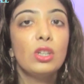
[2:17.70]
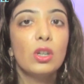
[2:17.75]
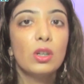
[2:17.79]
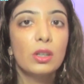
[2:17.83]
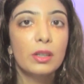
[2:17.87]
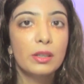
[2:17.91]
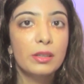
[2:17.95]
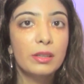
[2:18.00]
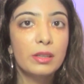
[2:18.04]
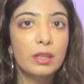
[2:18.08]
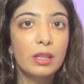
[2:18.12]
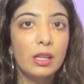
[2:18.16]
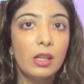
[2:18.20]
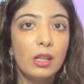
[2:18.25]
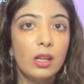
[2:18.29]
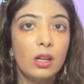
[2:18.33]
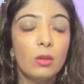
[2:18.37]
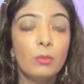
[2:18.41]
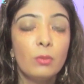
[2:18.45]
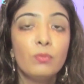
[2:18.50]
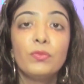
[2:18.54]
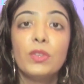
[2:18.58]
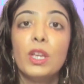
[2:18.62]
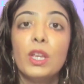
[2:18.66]
your
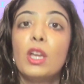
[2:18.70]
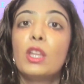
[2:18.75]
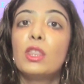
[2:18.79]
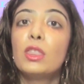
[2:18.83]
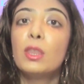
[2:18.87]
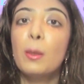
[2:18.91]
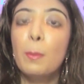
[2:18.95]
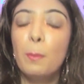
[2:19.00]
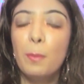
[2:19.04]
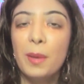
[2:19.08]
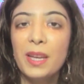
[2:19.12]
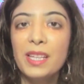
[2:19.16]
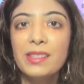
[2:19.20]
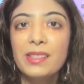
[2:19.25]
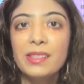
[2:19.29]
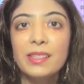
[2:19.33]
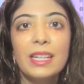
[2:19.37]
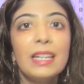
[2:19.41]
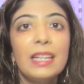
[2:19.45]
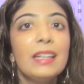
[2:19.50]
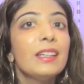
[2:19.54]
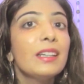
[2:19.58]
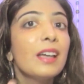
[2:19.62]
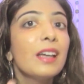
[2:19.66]
concealer, the best
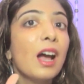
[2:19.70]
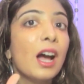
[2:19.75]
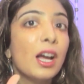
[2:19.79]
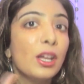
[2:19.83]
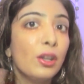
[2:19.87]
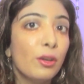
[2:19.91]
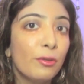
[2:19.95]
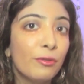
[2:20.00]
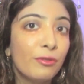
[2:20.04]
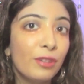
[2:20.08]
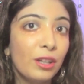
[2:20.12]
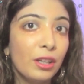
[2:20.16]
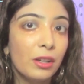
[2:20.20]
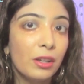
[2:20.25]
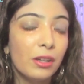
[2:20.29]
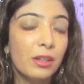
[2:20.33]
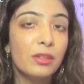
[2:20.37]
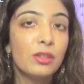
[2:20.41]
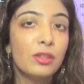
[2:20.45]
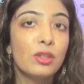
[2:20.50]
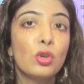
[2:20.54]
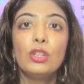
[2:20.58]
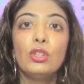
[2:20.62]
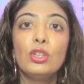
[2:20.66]
thing are your
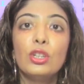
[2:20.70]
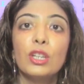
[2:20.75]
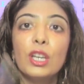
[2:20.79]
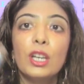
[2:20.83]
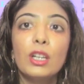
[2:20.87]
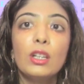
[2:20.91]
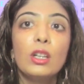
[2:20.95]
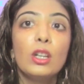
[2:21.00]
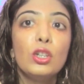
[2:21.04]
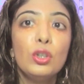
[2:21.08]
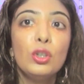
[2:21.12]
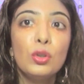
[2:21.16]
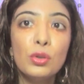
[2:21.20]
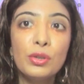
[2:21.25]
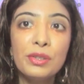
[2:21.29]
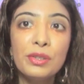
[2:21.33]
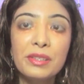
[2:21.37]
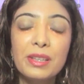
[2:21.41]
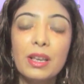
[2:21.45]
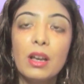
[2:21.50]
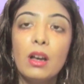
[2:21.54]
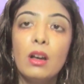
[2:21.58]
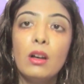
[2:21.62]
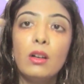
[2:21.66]
fingers. You can
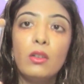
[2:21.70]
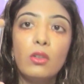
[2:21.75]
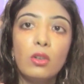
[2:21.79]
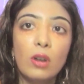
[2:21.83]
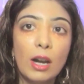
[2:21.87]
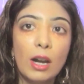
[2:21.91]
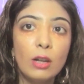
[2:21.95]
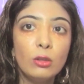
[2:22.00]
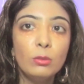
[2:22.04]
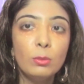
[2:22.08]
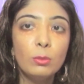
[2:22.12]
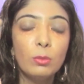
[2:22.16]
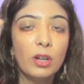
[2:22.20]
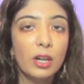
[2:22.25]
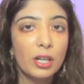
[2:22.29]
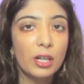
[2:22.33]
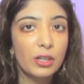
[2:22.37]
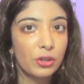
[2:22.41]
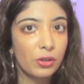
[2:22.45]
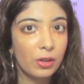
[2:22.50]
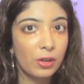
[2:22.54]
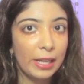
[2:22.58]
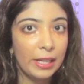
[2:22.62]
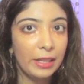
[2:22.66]
use a round
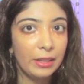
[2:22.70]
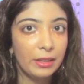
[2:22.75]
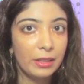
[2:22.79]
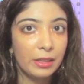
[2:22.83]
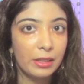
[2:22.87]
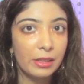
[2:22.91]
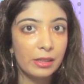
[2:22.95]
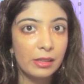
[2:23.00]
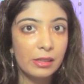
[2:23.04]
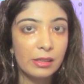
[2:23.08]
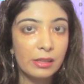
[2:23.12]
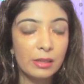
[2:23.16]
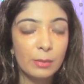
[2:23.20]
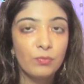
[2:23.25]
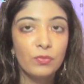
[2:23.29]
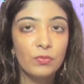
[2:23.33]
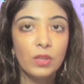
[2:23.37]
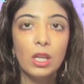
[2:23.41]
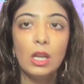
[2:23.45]
brush like this.